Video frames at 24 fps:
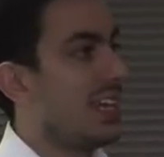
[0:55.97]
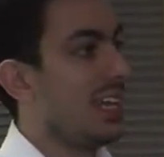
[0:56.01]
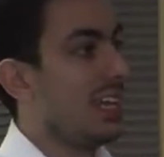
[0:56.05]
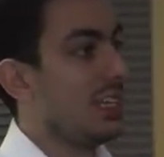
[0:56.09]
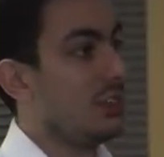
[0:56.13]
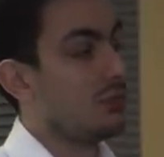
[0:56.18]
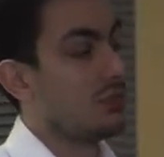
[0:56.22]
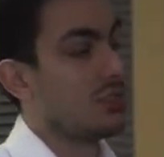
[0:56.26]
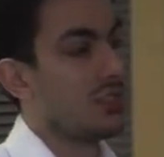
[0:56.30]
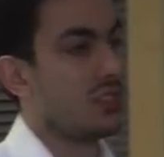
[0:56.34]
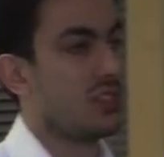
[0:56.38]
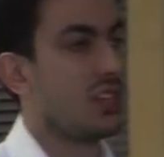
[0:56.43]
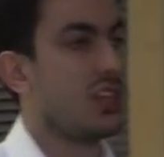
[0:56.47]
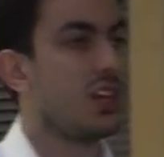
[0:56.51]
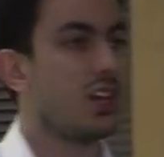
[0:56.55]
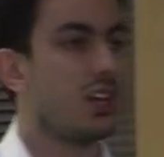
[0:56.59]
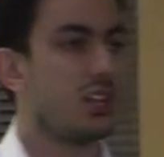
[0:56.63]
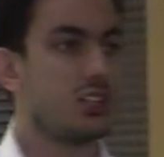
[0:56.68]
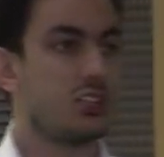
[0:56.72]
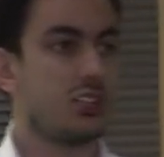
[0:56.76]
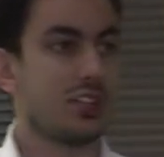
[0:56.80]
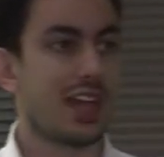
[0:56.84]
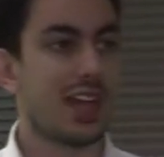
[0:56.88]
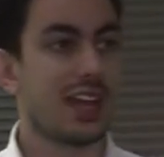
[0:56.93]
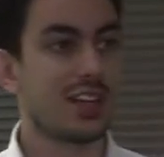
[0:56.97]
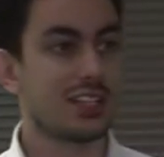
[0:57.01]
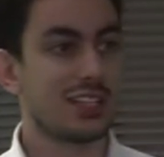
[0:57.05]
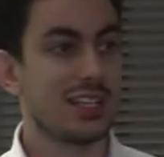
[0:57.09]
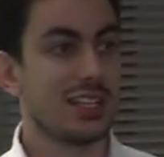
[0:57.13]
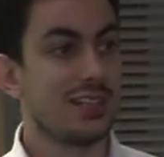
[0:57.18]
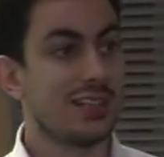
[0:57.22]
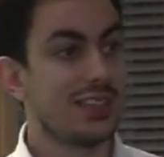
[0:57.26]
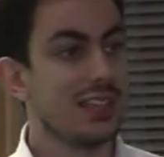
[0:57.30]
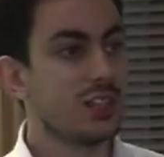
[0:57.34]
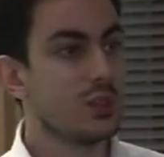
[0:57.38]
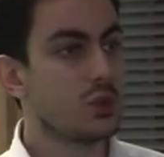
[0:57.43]
in research, that actually
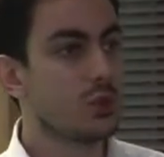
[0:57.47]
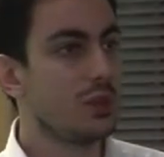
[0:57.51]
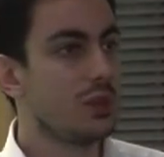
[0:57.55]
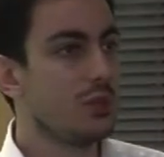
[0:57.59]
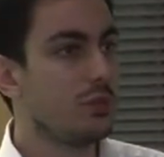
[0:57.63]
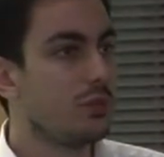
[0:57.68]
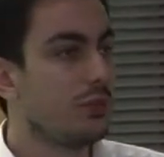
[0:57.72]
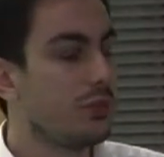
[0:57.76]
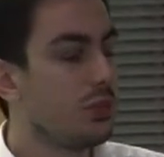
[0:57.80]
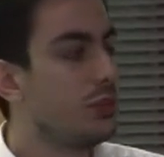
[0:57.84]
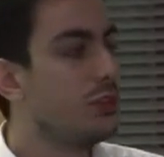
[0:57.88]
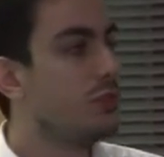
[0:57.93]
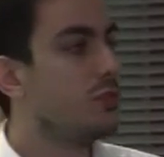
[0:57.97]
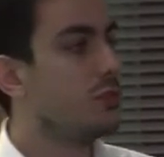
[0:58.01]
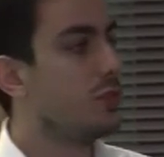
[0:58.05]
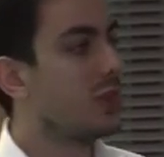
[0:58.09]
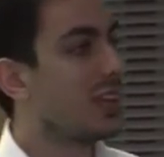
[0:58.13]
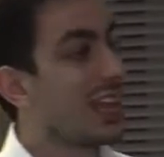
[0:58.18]
things will improve.